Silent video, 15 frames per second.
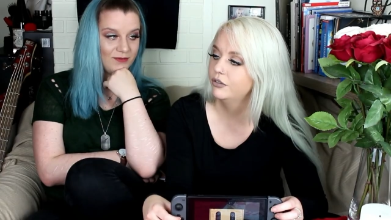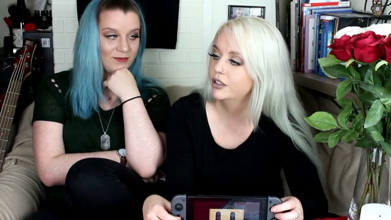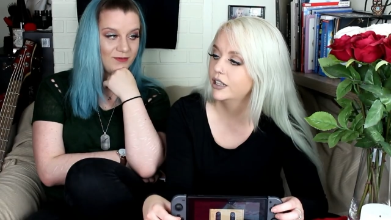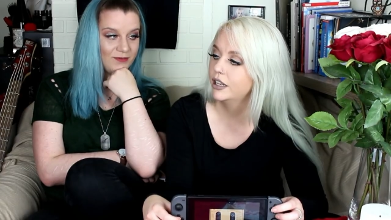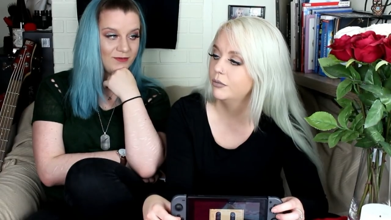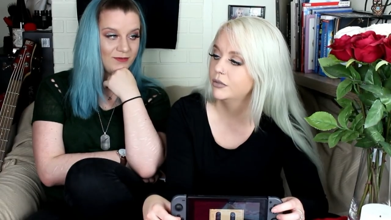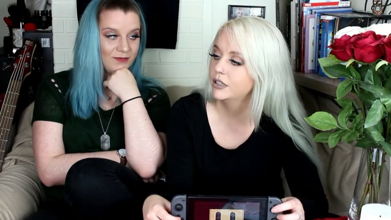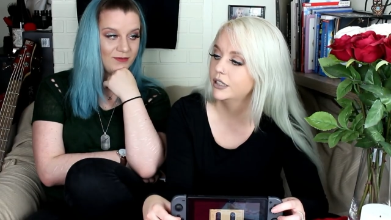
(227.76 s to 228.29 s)
Speaker 1: if the
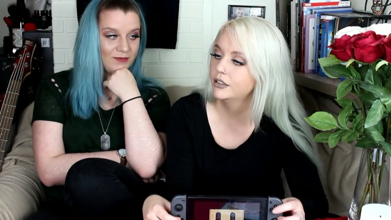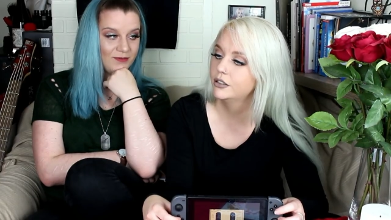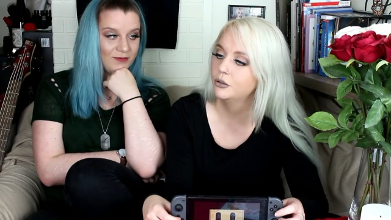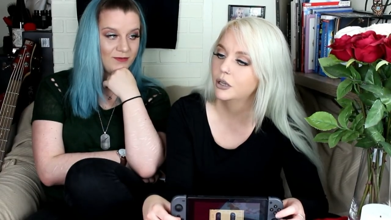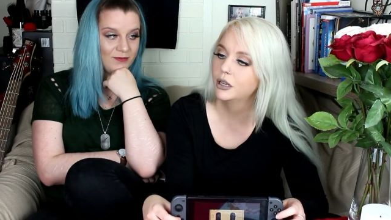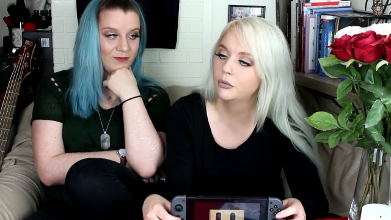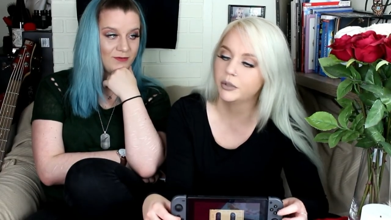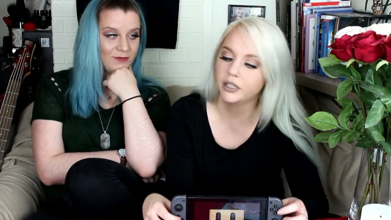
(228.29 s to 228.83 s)
game
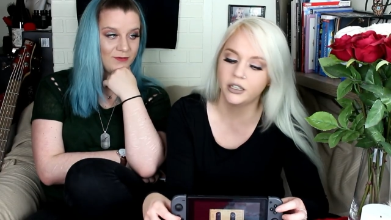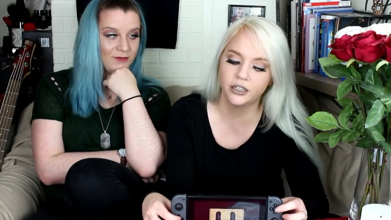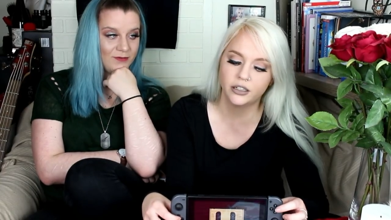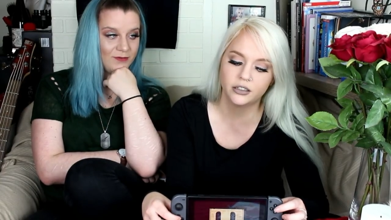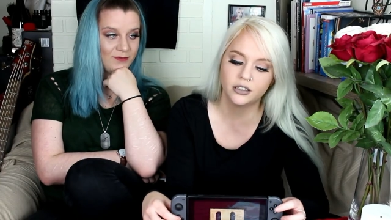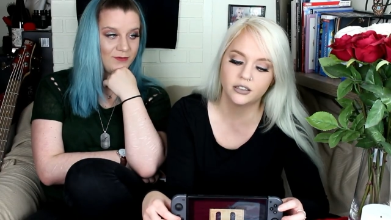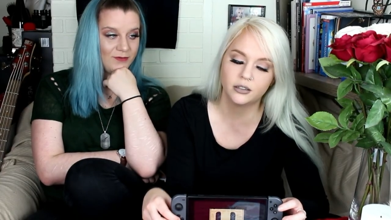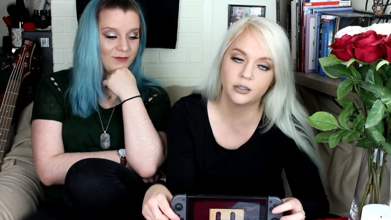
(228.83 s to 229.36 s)
tells you how many
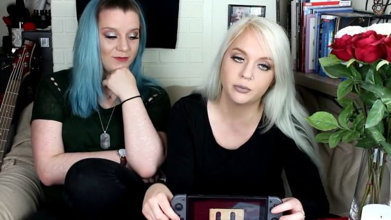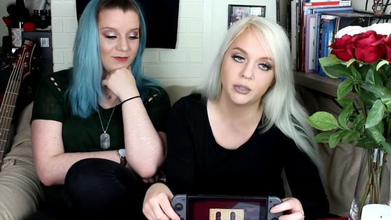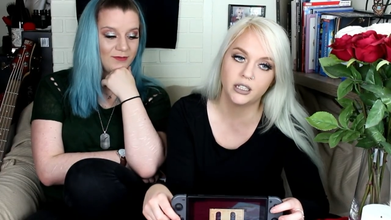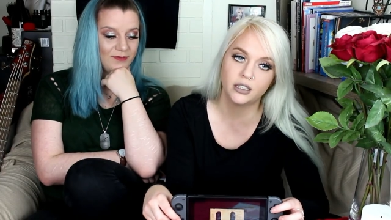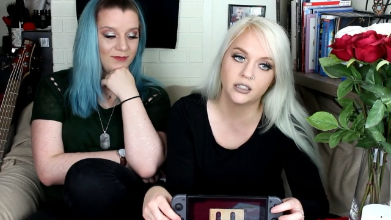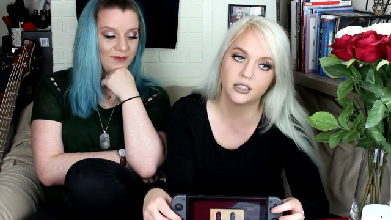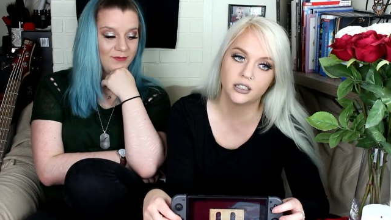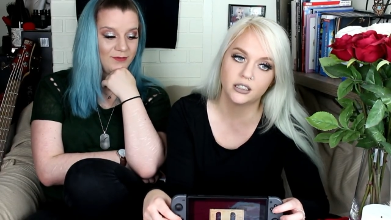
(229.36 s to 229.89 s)
years it's mm -hmm.
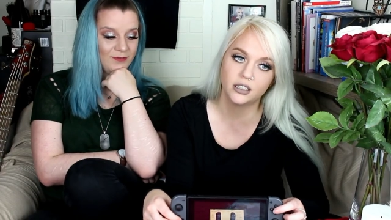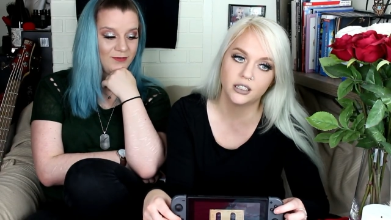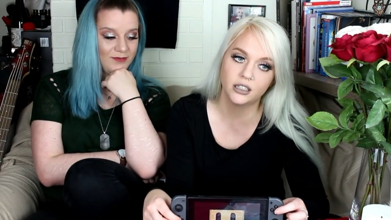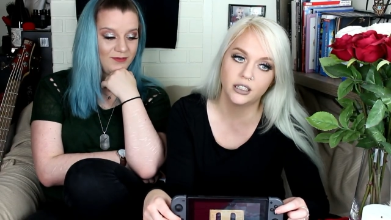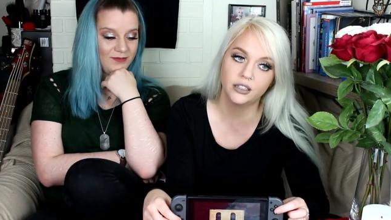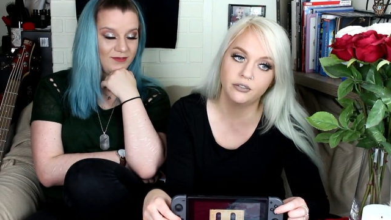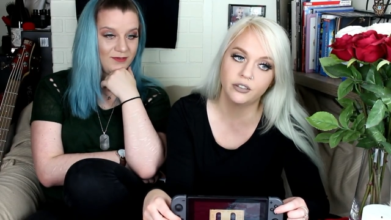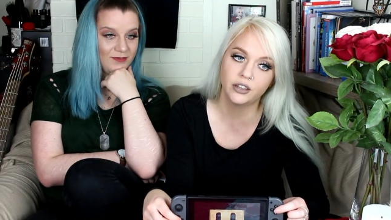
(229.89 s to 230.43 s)
been mm-hmm. since
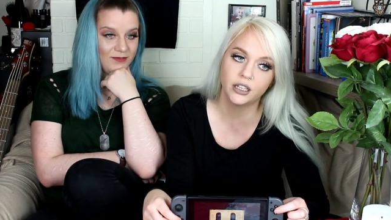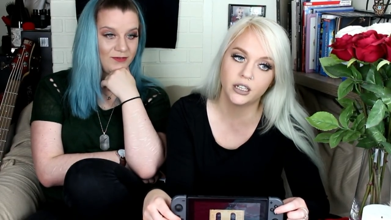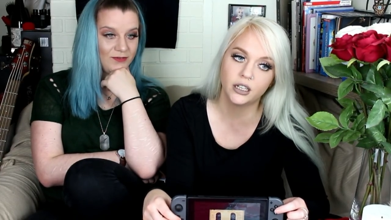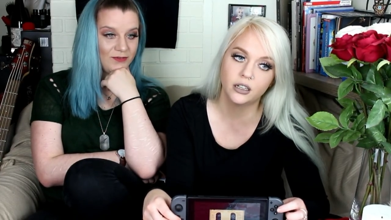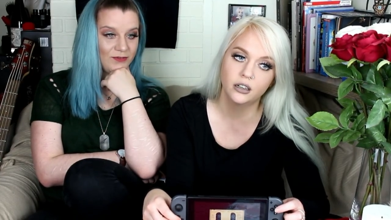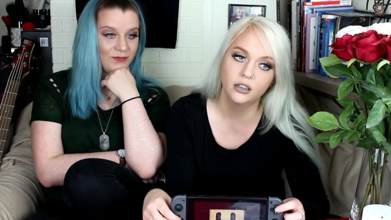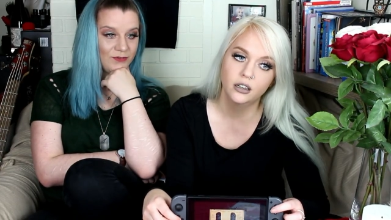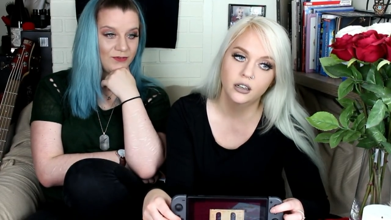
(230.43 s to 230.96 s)
you lived
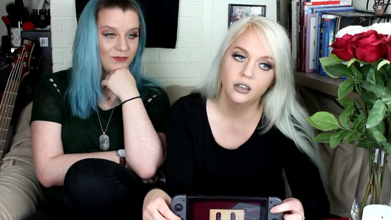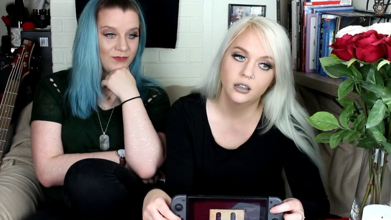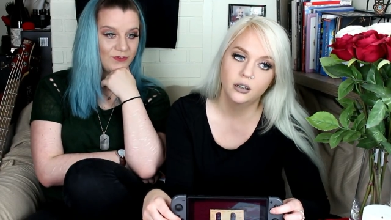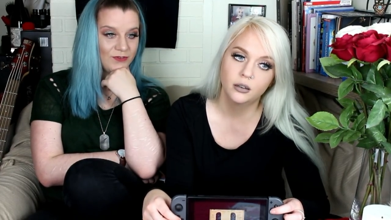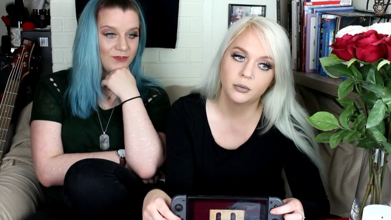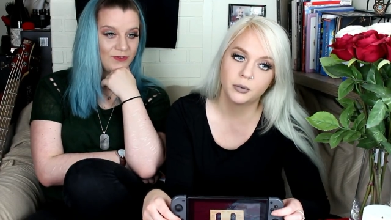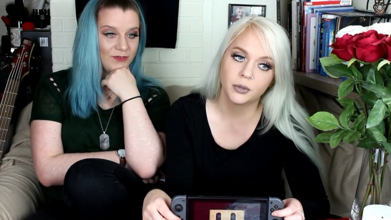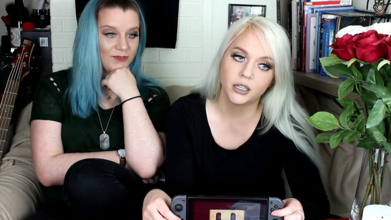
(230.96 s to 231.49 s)
there
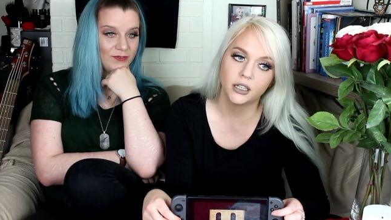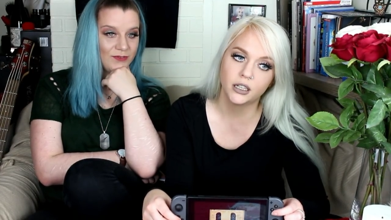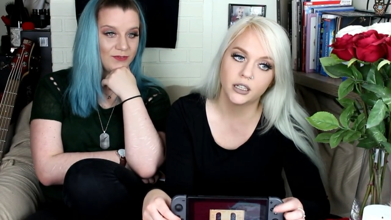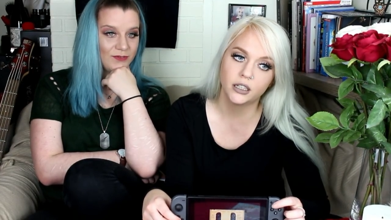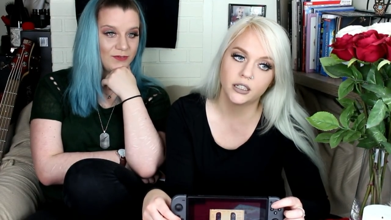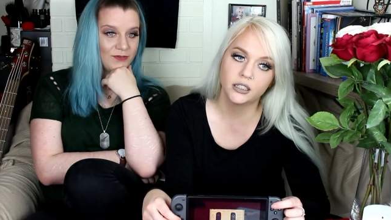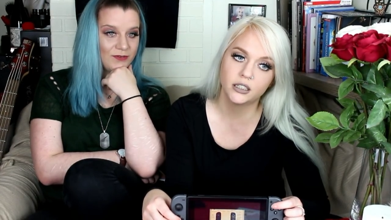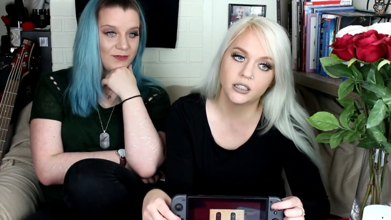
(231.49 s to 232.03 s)

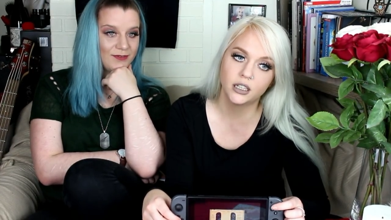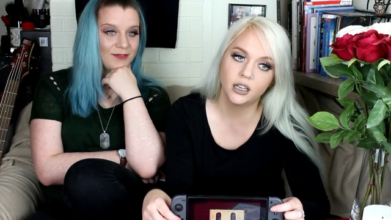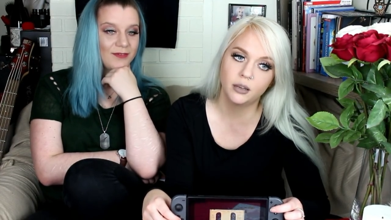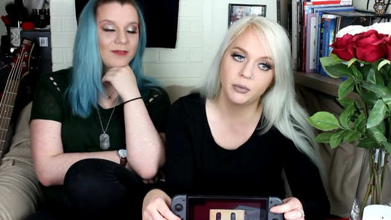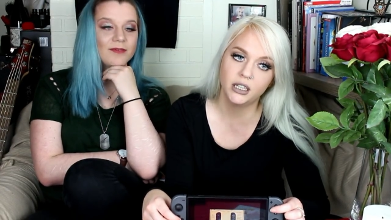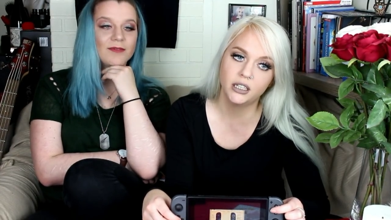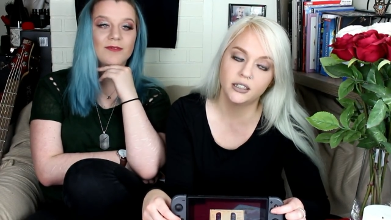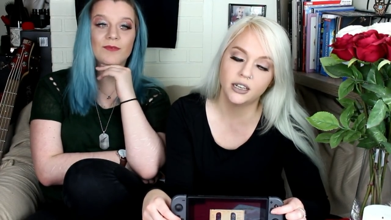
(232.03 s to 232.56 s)
but it's
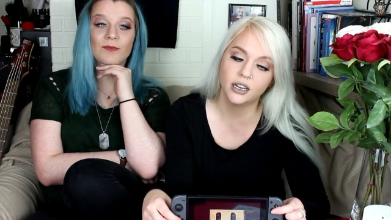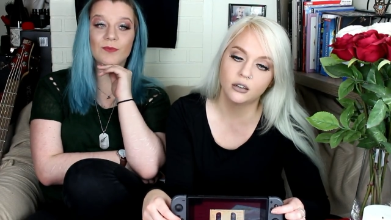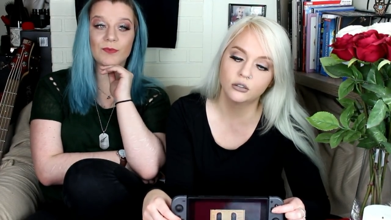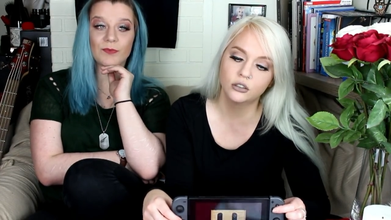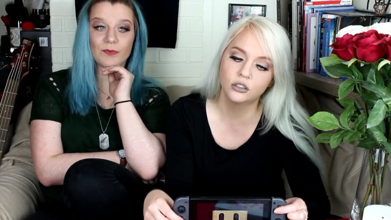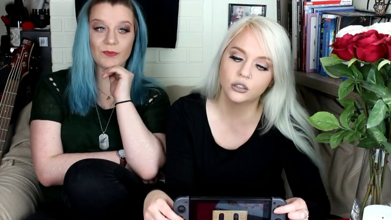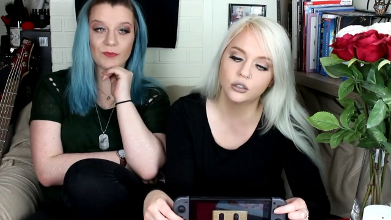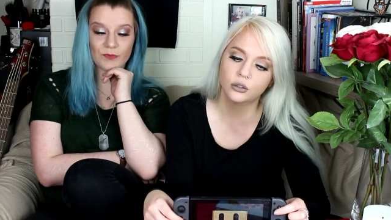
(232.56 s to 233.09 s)
uh, beaten
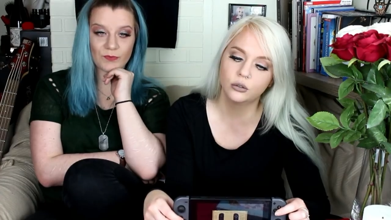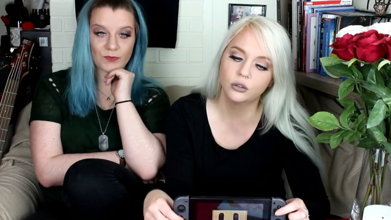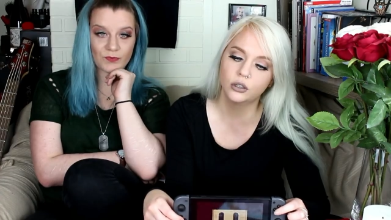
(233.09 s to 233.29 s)
down. So